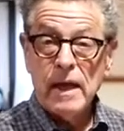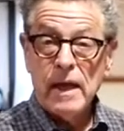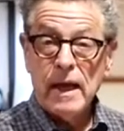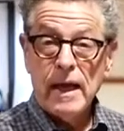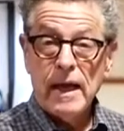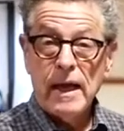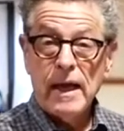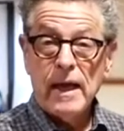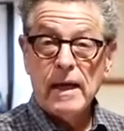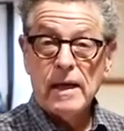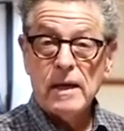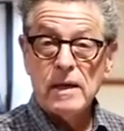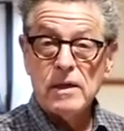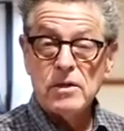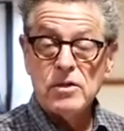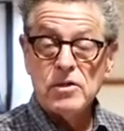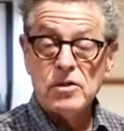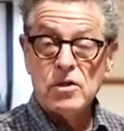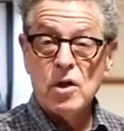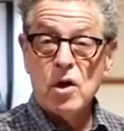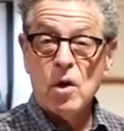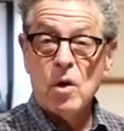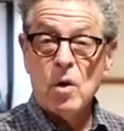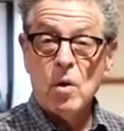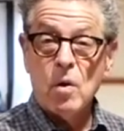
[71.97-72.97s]
and
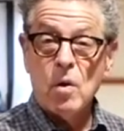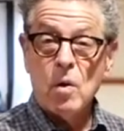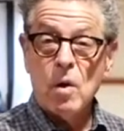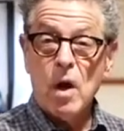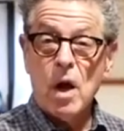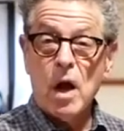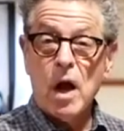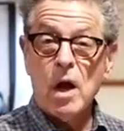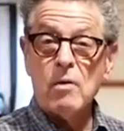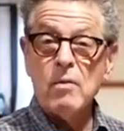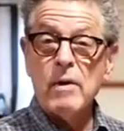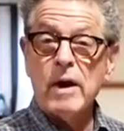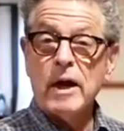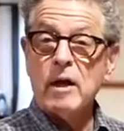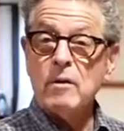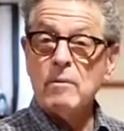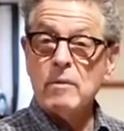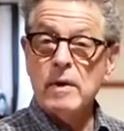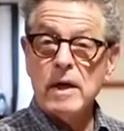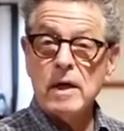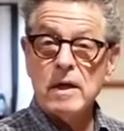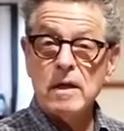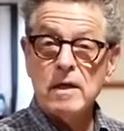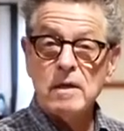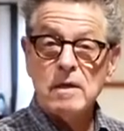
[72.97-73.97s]
so I
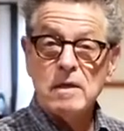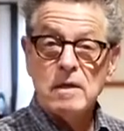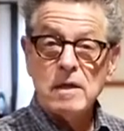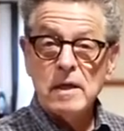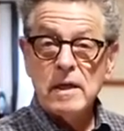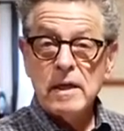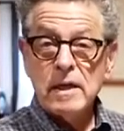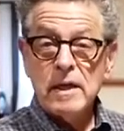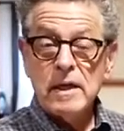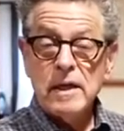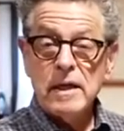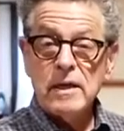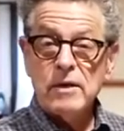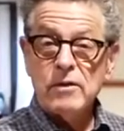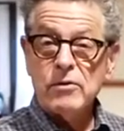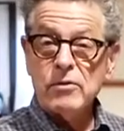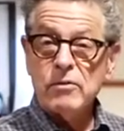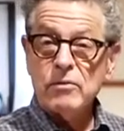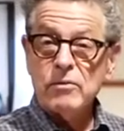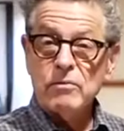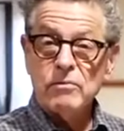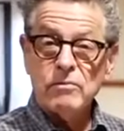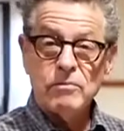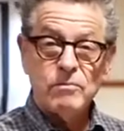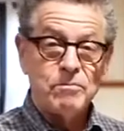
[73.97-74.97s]
recommend
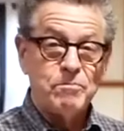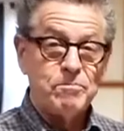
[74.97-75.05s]
either